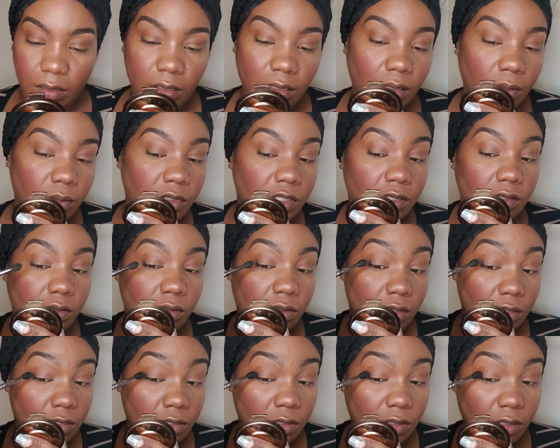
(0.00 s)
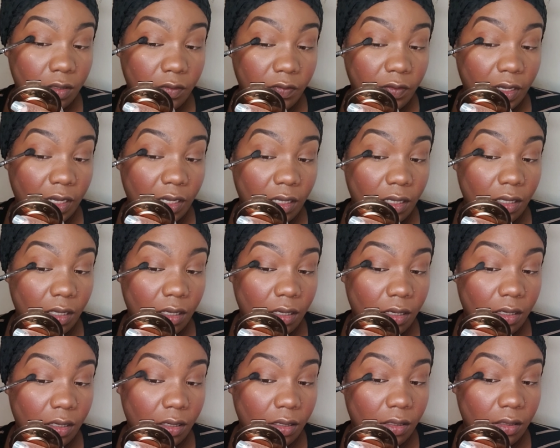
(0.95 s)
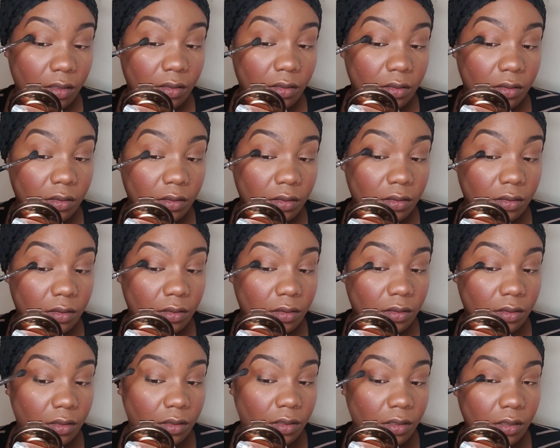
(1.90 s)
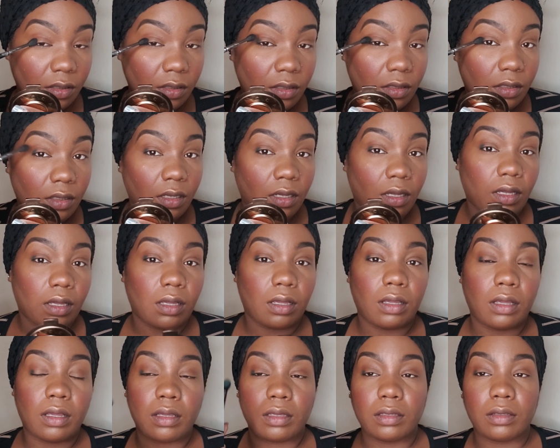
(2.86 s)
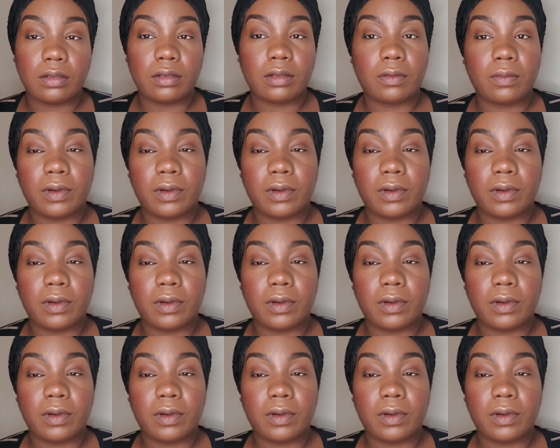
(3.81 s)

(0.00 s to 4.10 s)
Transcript: And I'm just going to start right here. Oh, you know